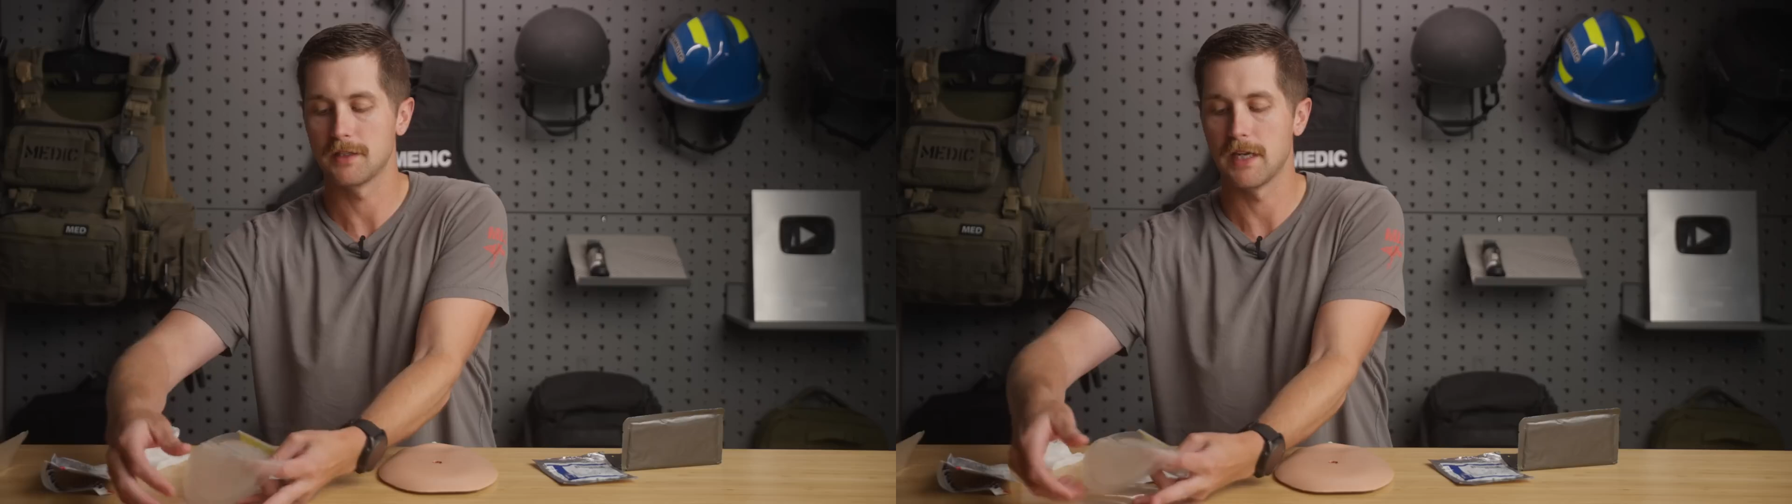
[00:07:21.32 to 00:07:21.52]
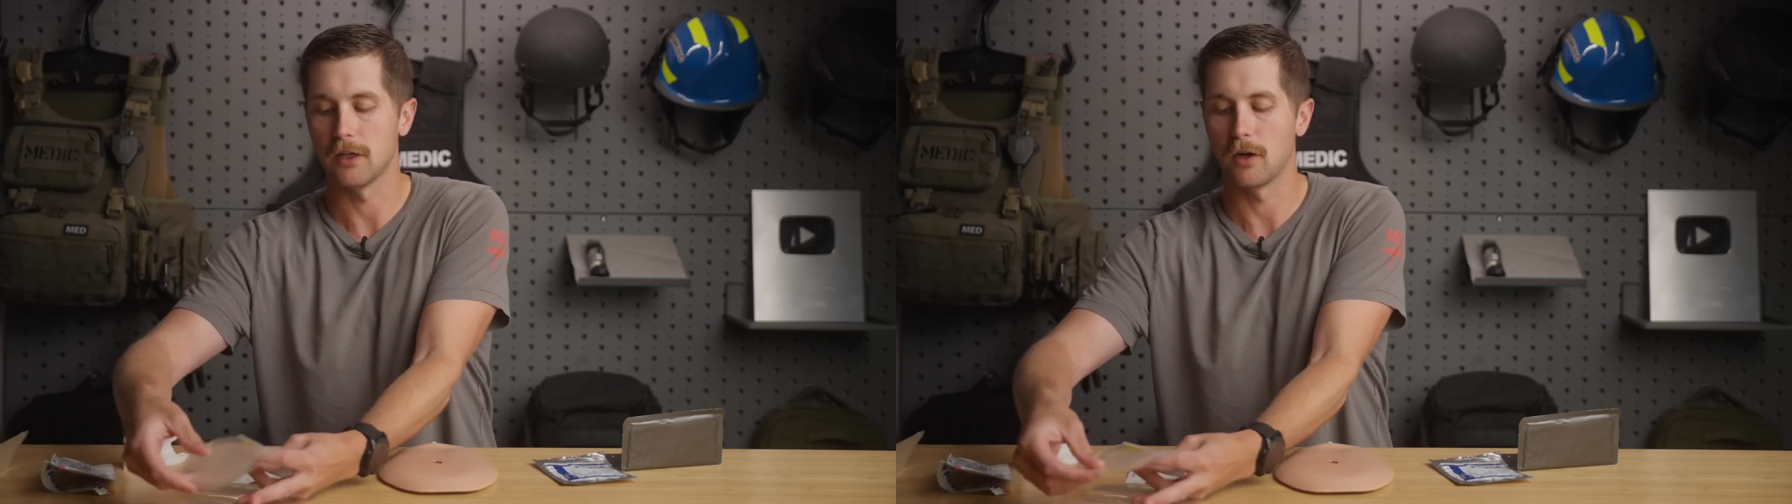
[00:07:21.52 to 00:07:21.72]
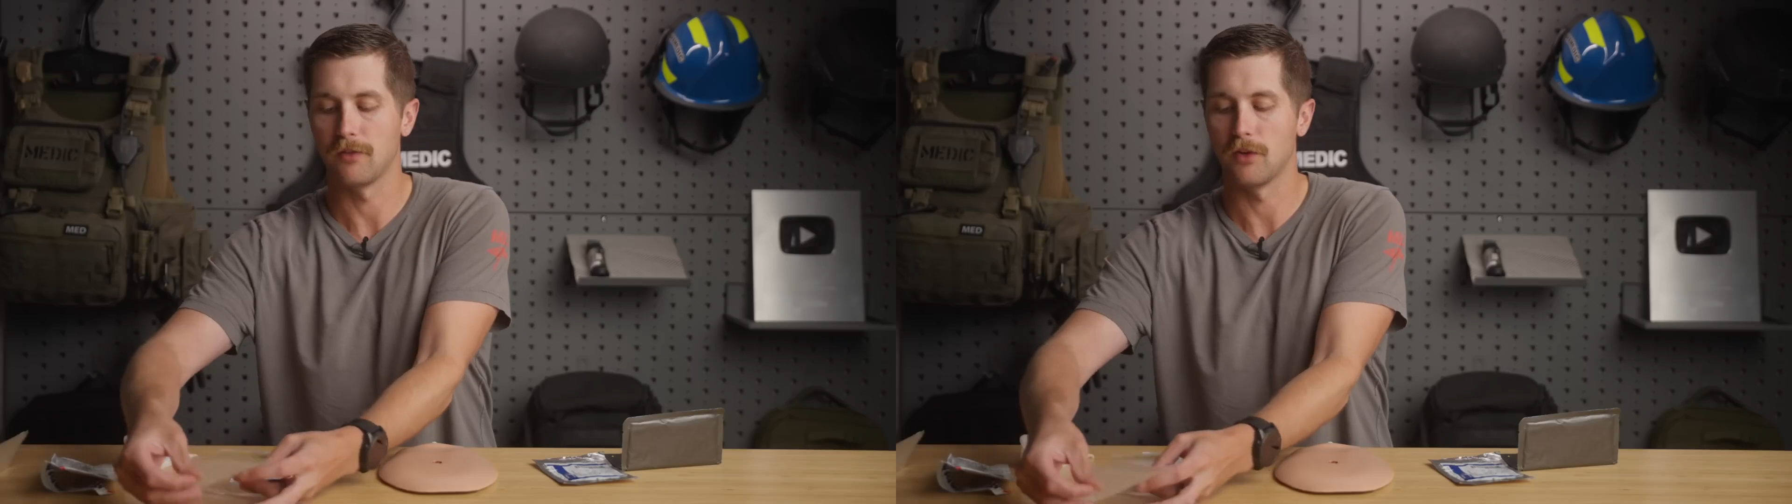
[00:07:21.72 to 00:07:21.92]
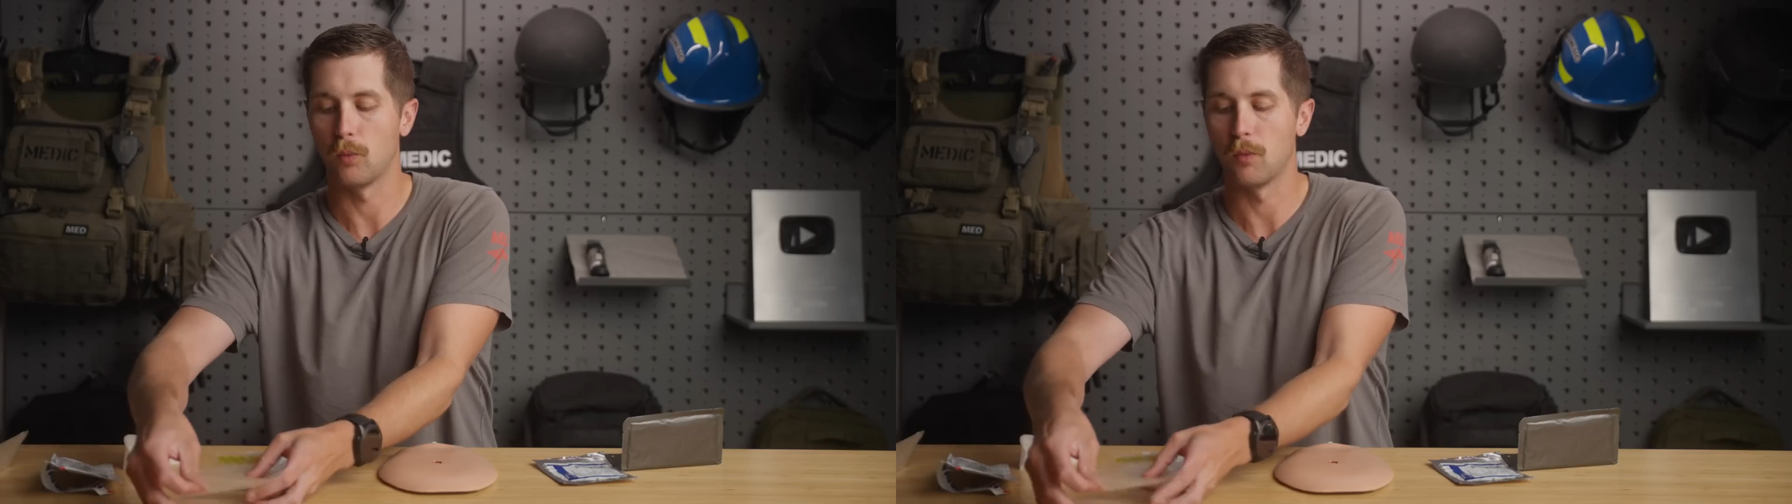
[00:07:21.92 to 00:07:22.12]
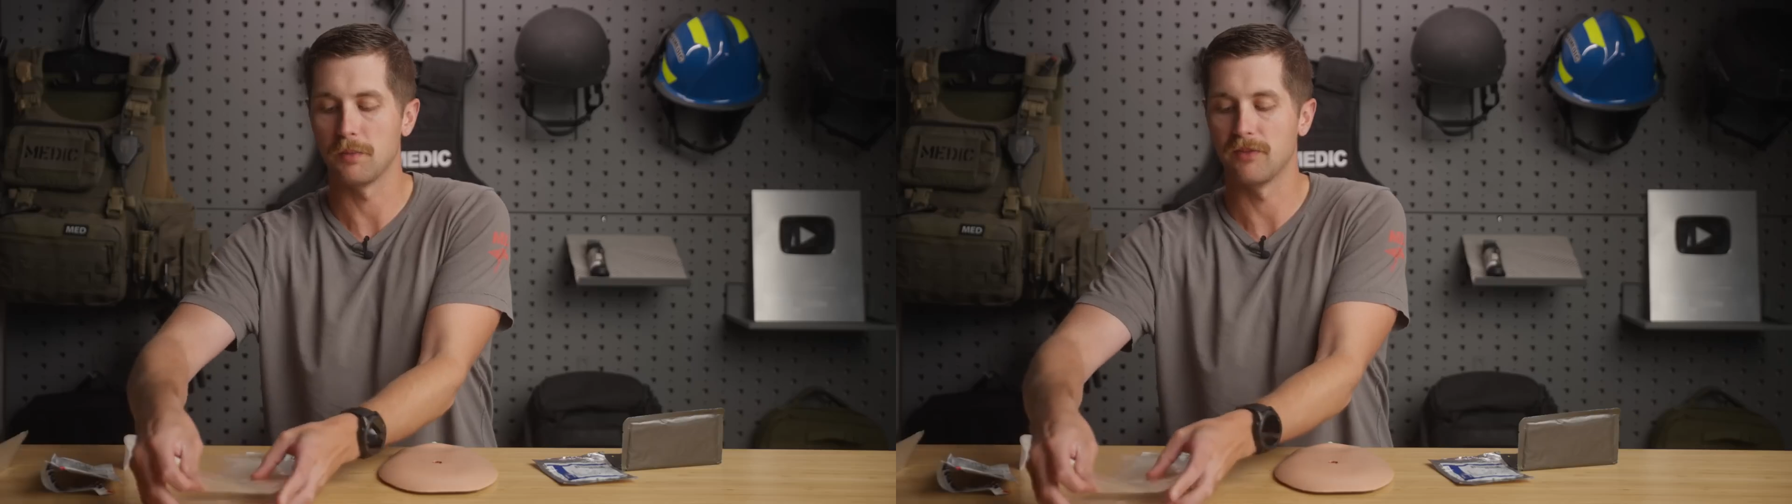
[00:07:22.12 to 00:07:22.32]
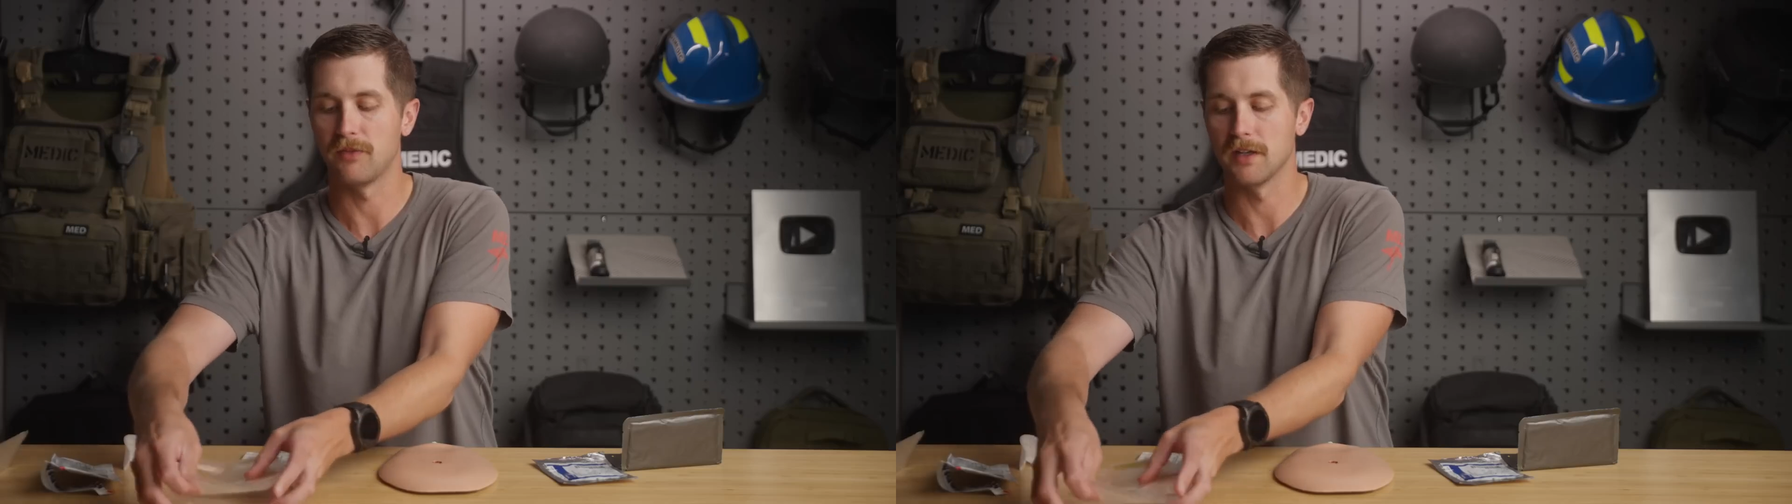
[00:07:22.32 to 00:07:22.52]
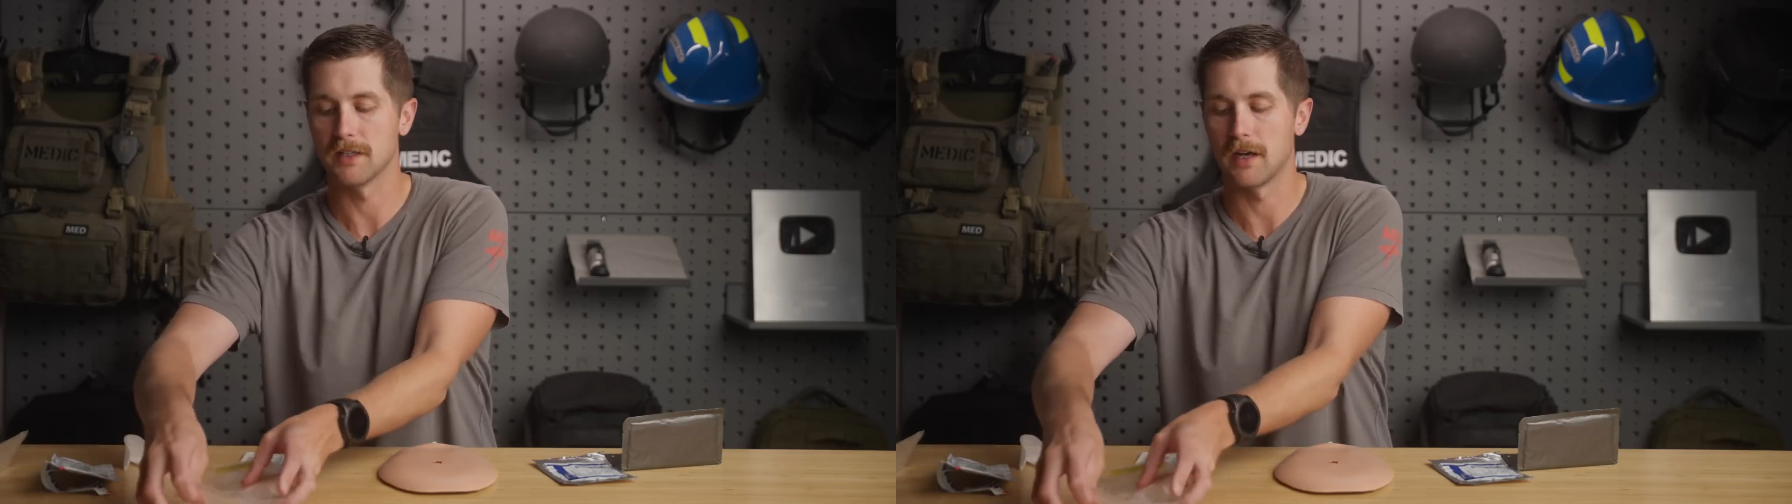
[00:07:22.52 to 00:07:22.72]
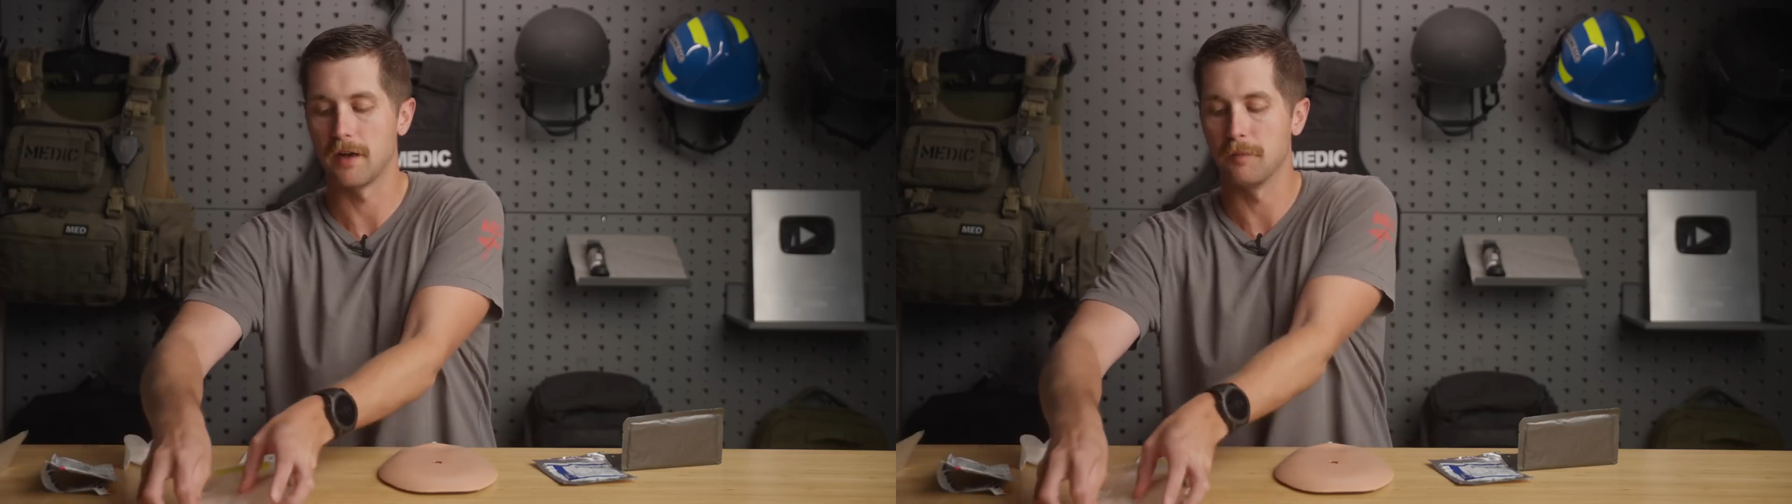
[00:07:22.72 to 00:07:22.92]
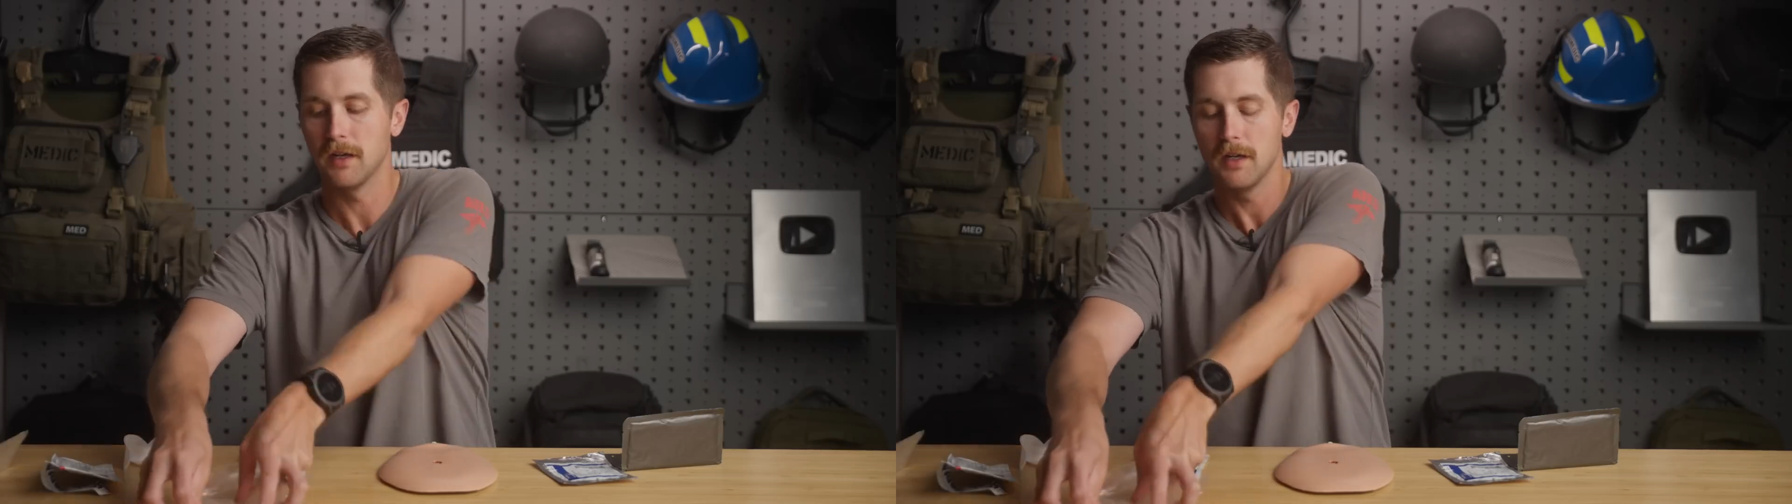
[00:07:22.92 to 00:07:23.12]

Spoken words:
take it off. It won't be a fun time.